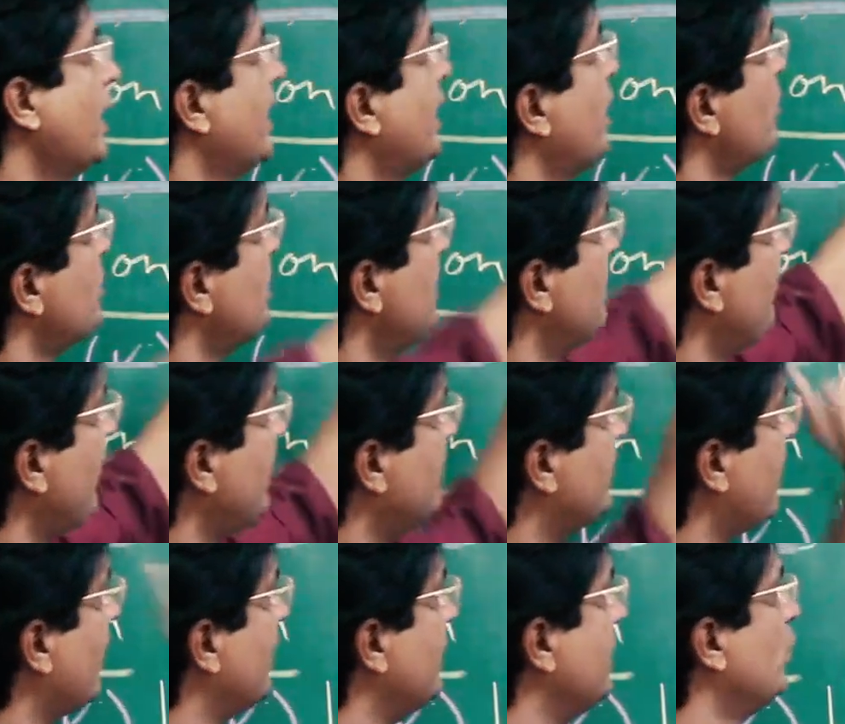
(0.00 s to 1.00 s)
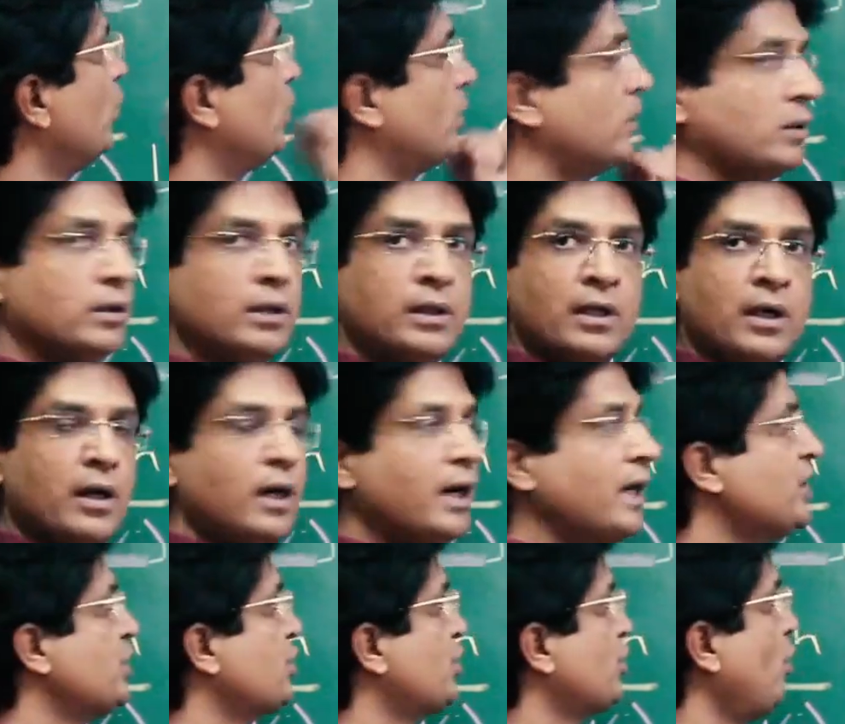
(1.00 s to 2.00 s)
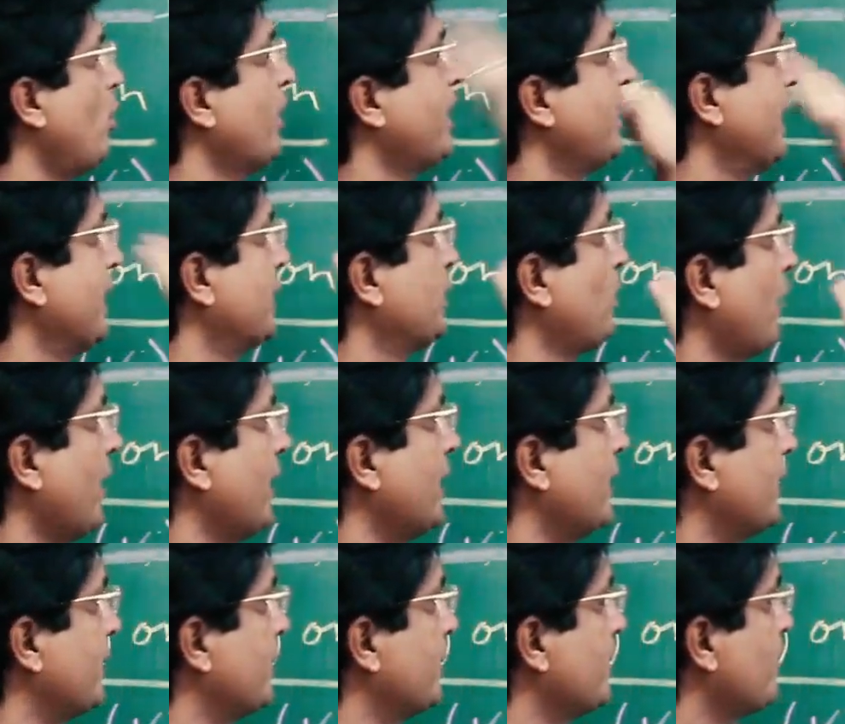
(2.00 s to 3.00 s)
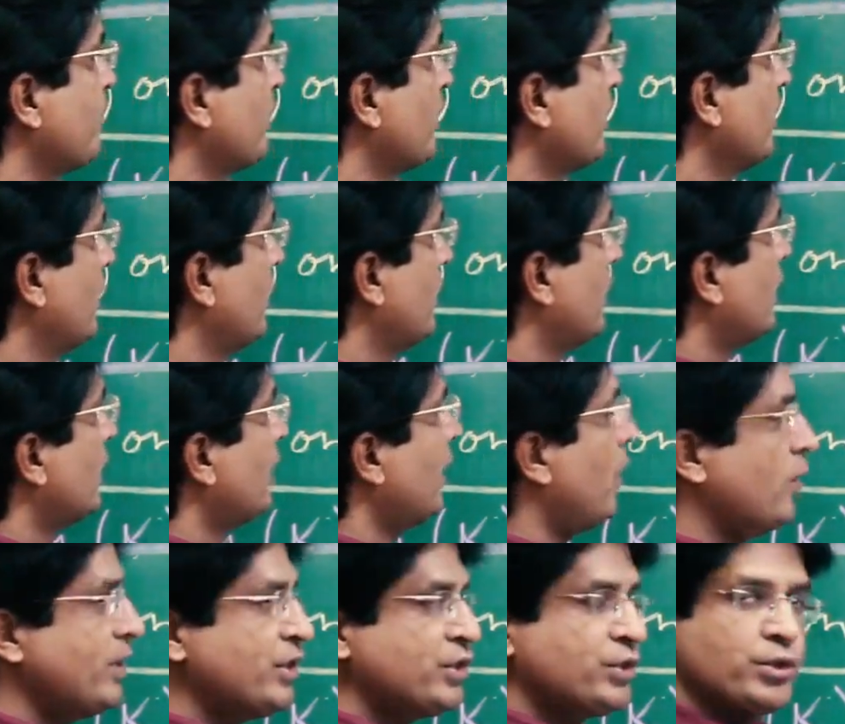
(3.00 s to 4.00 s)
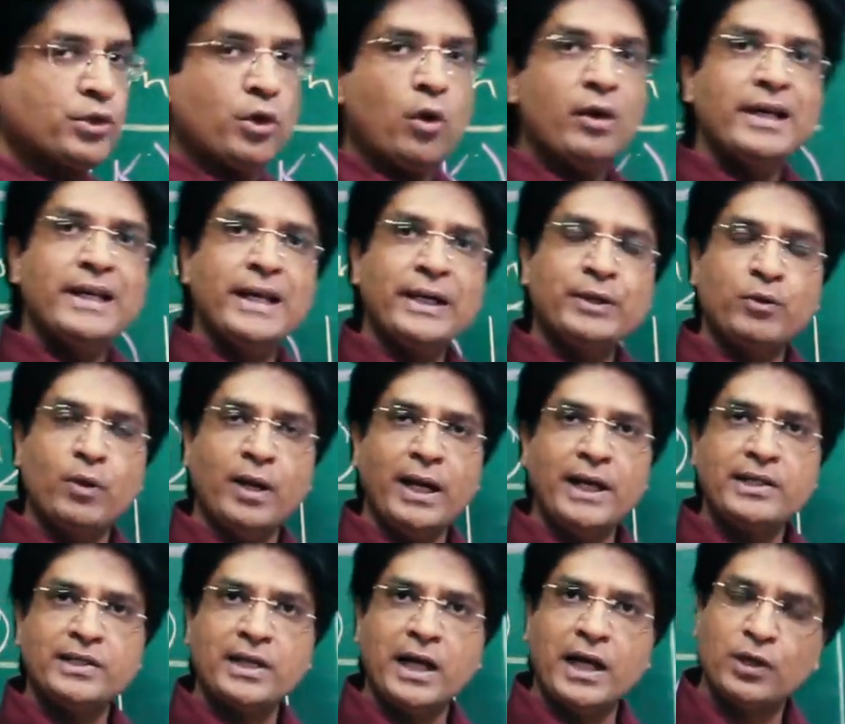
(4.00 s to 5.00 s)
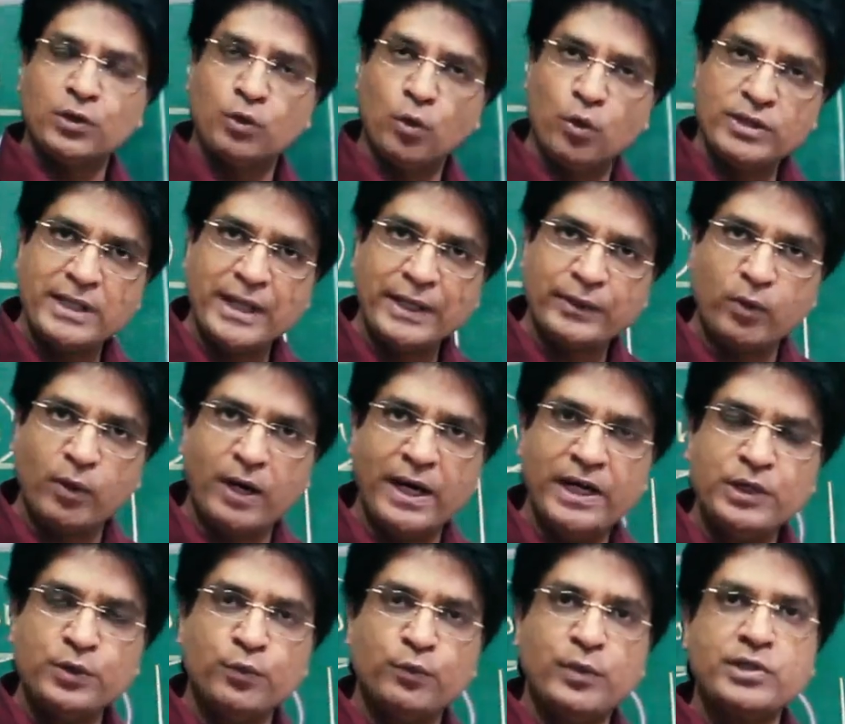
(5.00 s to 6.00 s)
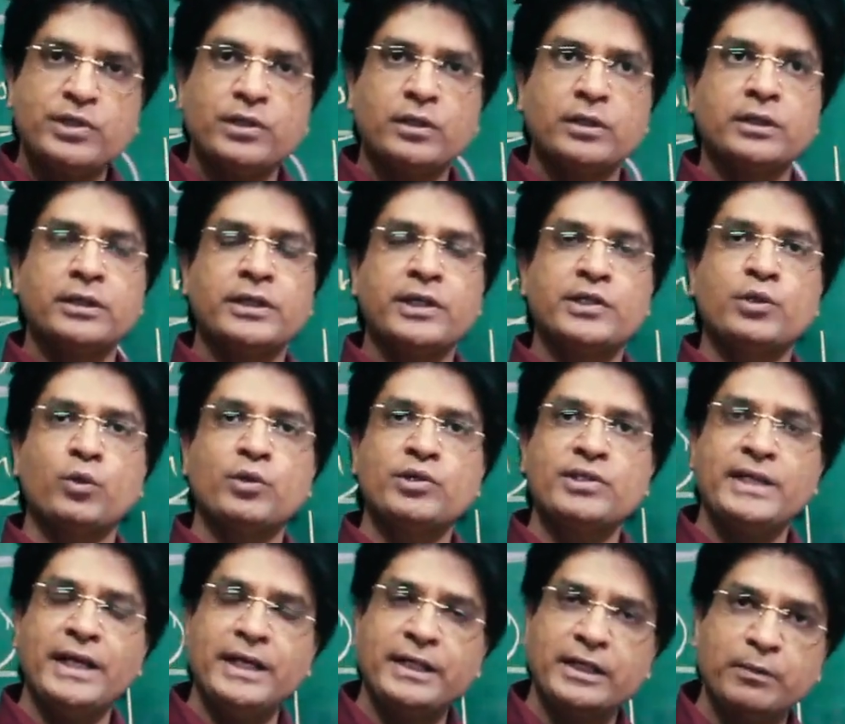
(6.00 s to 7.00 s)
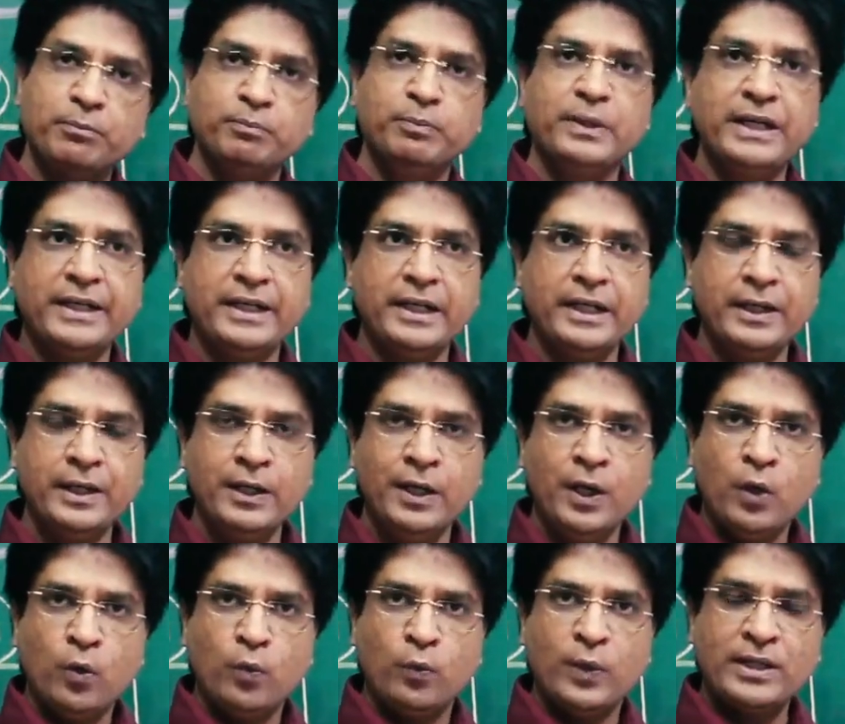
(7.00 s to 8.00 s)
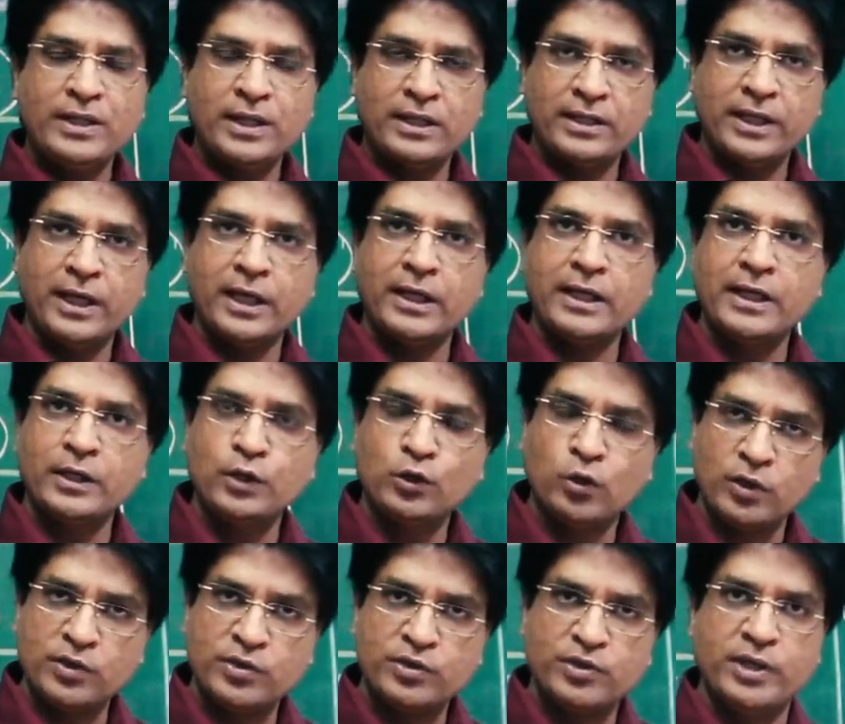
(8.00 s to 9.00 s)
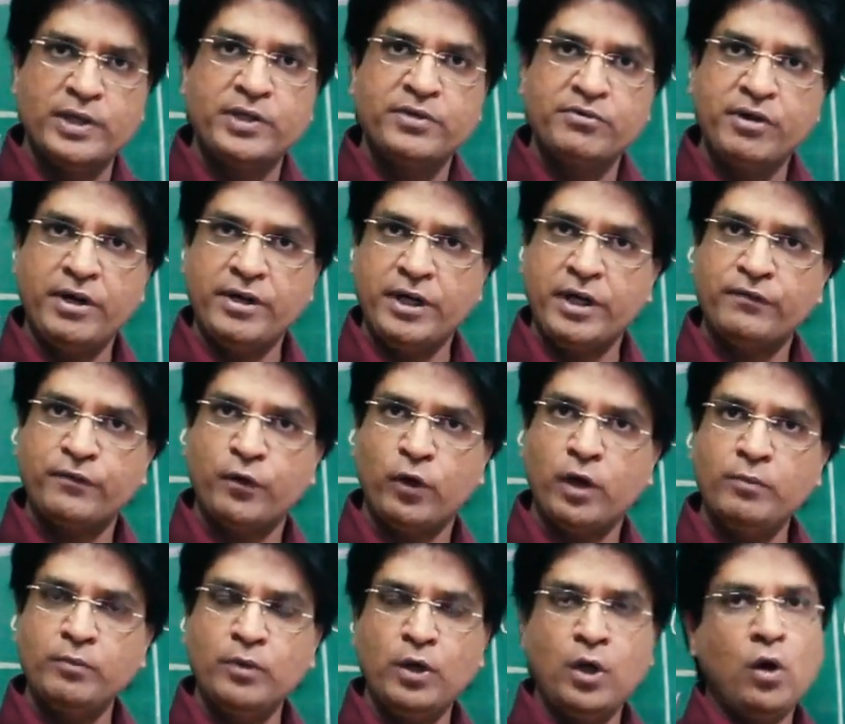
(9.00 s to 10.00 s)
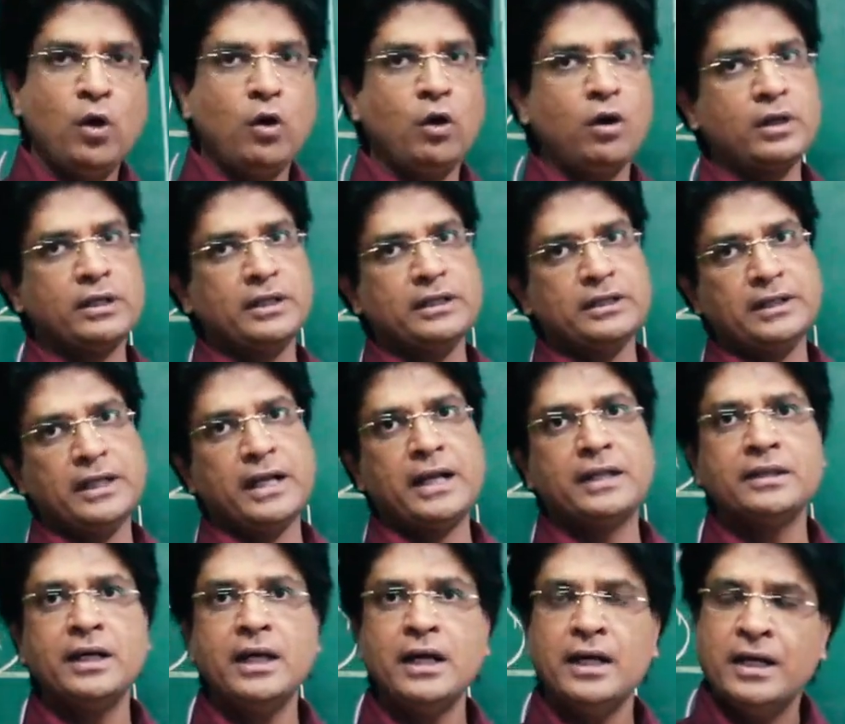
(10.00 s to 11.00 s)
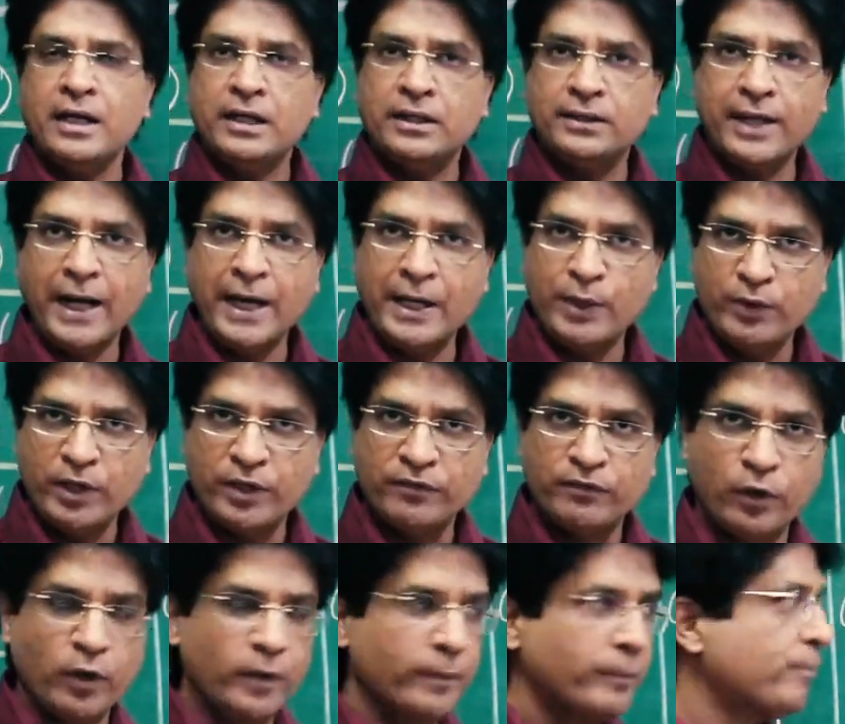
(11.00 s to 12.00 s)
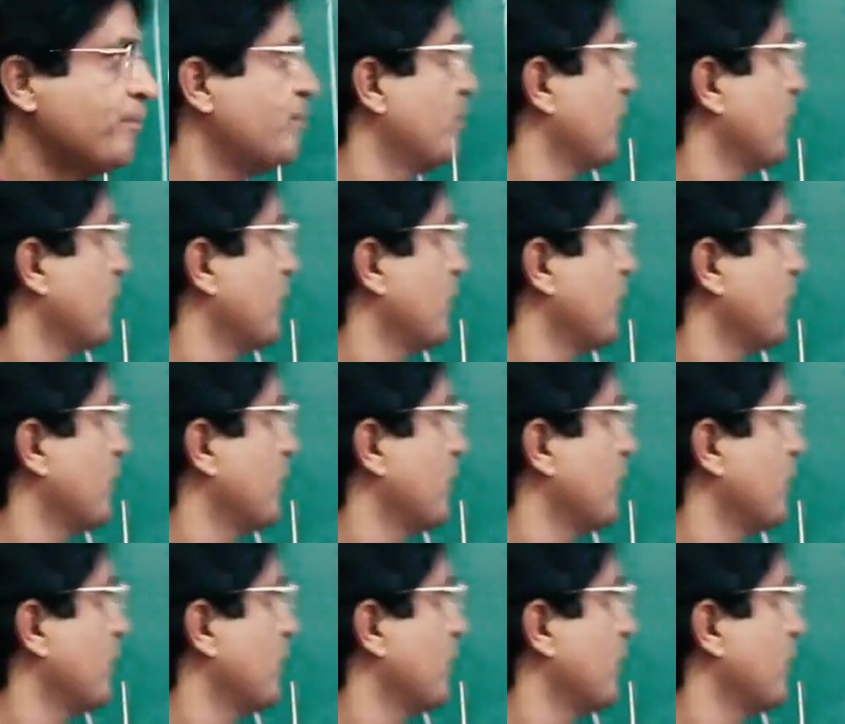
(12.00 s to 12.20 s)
Now see, if I dilute a strong electrolyte, now strong electrolytes are those electrolytes which dissociate completely, whether they are in concentrated form or they are in the diluted form.